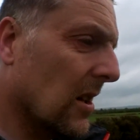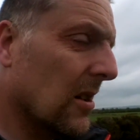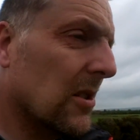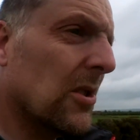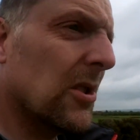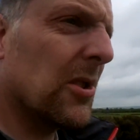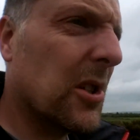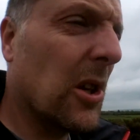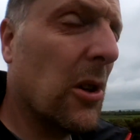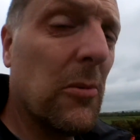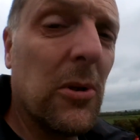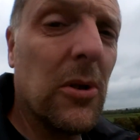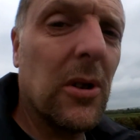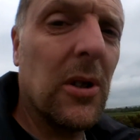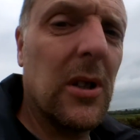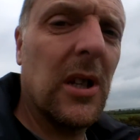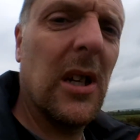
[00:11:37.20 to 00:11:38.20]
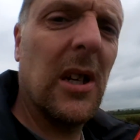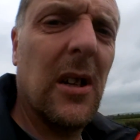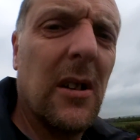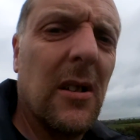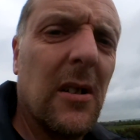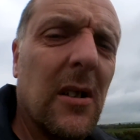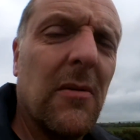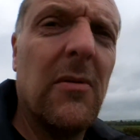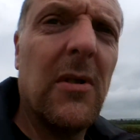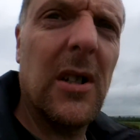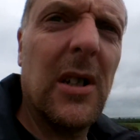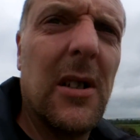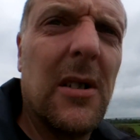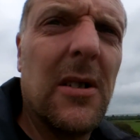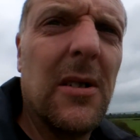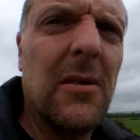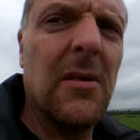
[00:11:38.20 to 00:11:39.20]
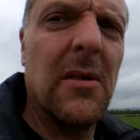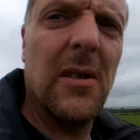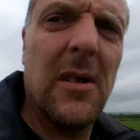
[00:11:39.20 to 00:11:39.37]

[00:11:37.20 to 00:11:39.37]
I just hope you can hear. I really do.